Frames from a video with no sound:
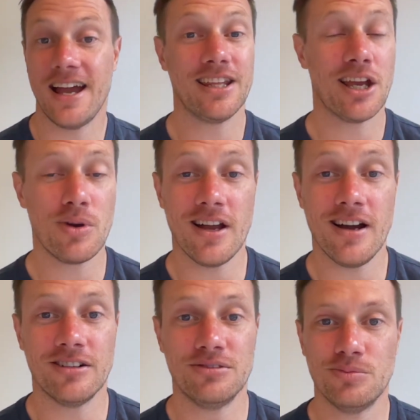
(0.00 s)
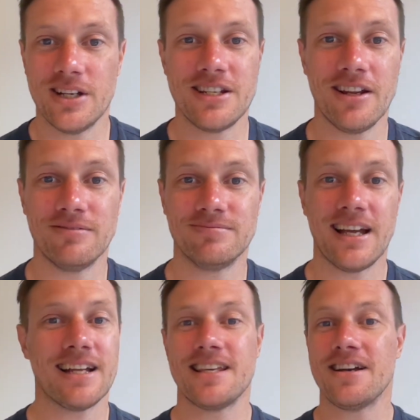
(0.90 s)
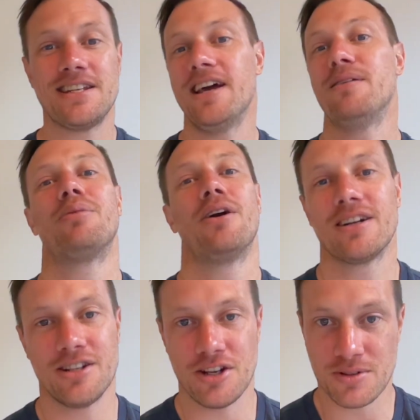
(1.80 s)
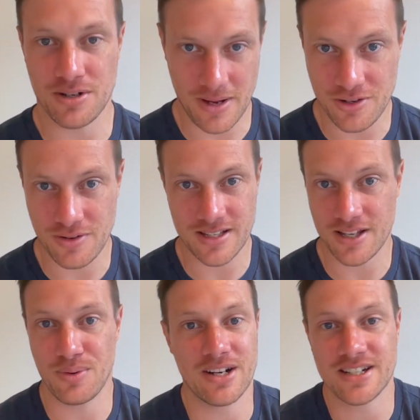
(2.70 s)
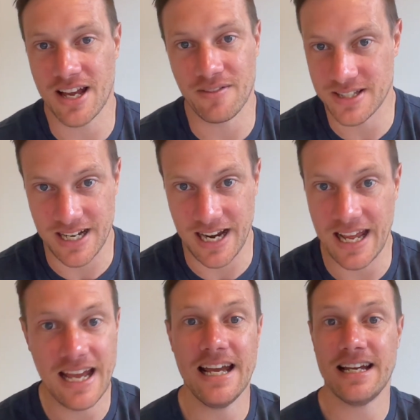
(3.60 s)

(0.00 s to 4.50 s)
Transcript: And there we are, we're done. That's our 10 product adoption metrics that I wanted to cover today.